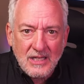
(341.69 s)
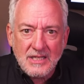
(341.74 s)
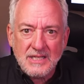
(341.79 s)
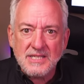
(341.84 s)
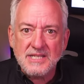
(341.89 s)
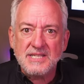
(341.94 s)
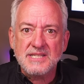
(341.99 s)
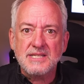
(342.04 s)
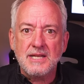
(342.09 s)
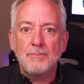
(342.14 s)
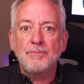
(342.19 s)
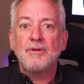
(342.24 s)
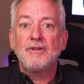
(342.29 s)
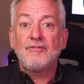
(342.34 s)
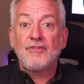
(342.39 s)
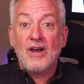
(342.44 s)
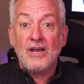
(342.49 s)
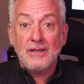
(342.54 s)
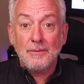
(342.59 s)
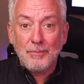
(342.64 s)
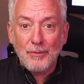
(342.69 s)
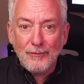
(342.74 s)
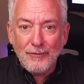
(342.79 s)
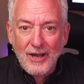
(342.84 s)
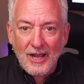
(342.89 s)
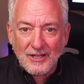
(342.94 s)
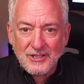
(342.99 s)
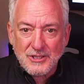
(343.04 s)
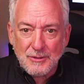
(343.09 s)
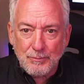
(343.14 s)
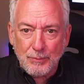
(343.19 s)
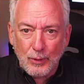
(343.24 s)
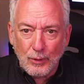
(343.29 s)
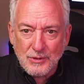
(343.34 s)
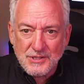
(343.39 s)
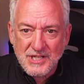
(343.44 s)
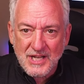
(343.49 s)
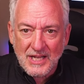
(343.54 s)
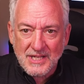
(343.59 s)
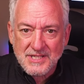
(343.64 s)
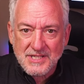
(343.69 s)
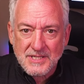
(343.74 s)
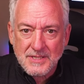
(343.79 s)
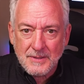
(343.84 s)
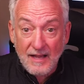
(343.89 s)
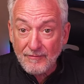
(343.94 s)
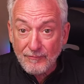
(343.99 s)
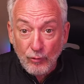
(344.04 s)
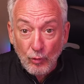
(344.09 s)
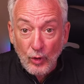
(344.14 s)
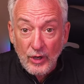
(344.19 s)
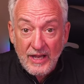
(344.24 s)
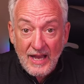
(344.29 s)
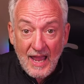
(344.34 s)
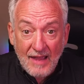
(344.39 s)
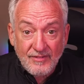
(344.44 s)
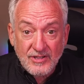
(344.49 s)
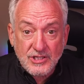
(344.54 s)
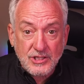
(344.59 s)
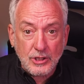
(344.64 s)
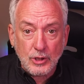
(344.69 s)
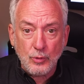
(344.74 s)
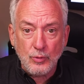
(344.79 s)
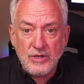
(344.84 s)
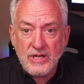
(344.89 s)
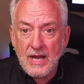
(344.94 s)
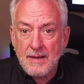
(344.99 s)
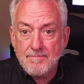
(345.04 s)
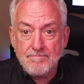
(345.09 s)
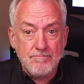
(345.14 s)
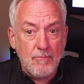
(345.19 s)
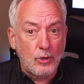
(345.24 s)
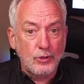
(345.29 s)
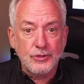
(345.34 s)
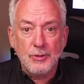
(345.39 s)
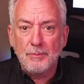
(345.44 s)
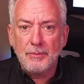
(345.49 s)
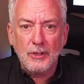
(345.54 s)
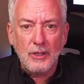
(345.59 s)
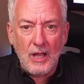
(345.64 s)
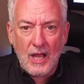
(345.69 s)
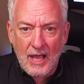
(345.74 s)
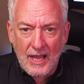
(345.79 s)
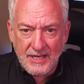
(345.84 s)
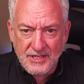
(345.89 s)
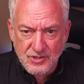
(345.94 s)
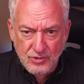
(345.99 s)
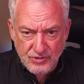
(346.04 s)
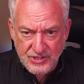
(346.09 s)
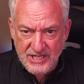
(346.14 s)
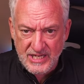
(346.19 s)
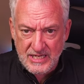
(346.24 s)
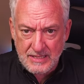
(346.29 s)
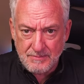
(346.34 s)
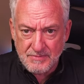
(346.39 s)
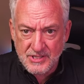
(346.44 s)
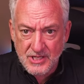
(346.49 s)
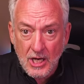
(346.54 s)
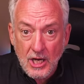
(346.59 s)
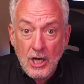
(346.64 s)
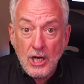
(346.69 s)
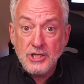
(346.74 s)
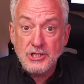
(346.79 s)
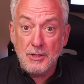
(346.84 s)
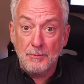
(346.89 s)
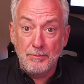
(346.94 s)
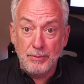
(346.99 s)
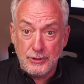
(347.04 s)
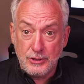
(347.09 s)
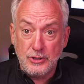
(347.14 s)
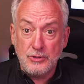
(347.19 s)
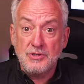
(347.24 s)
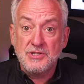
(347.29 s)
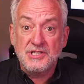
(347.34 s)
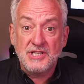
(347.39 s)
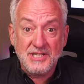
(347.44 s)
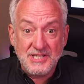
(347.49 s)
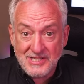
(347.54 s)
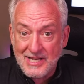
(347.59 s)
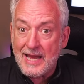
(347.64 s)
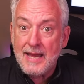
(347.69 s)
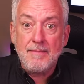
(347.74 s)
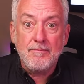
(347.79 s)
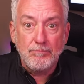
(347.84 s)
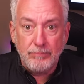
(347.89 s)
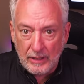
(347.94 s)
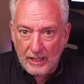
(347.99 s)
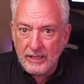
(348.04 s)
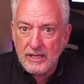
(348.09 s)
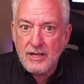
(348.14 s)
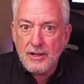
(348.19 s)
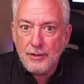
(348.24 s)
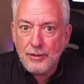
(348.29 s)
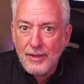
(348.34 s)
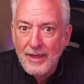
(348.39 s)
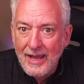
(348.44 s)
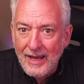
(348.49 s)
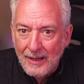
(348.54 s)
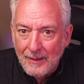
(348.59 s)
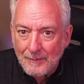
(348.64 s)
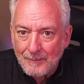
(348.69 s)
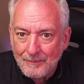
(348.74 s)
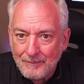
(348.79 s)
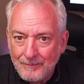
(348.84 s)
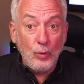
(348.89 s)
Simplify the production process and avoid having to create multiple lines or teams to produce the same bloody thing,